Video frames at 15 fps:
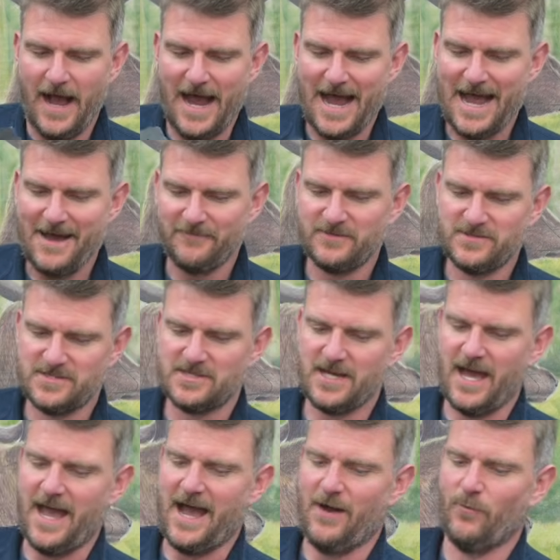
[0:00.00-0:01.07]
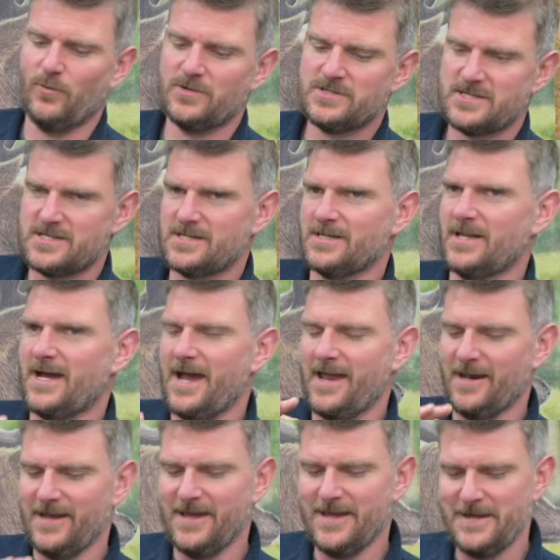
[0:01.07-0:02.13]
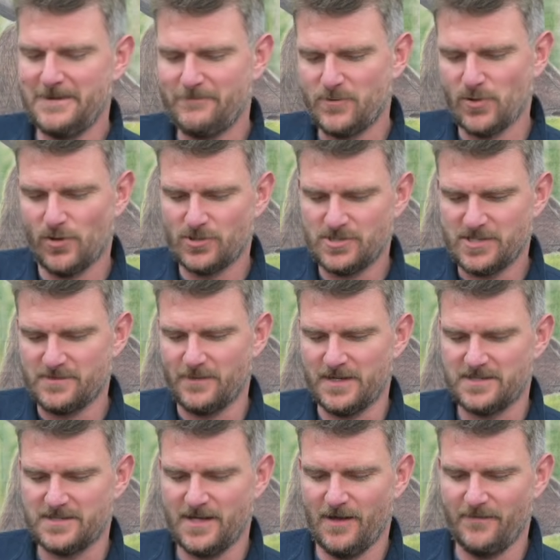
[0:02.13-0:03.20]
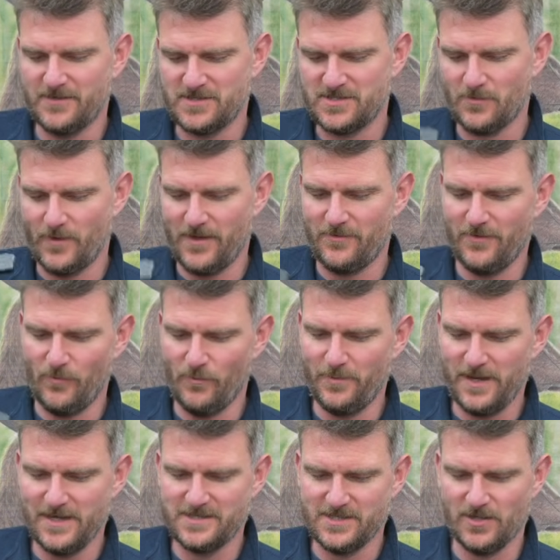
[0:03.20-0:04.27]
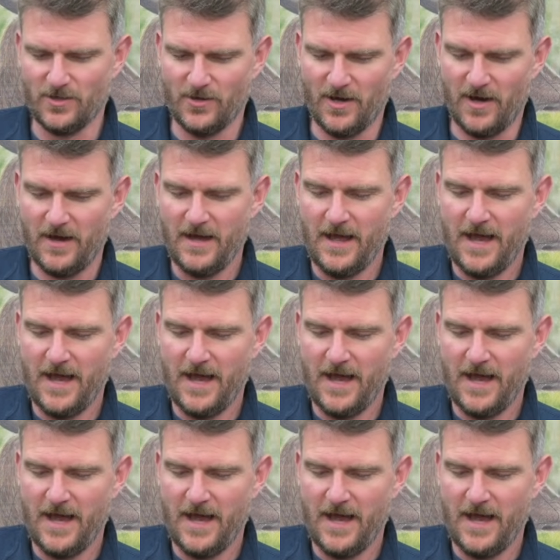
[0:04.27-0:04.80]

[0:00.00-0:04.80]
I have to say I was slightly cautious myself as to whether it will be easy or not.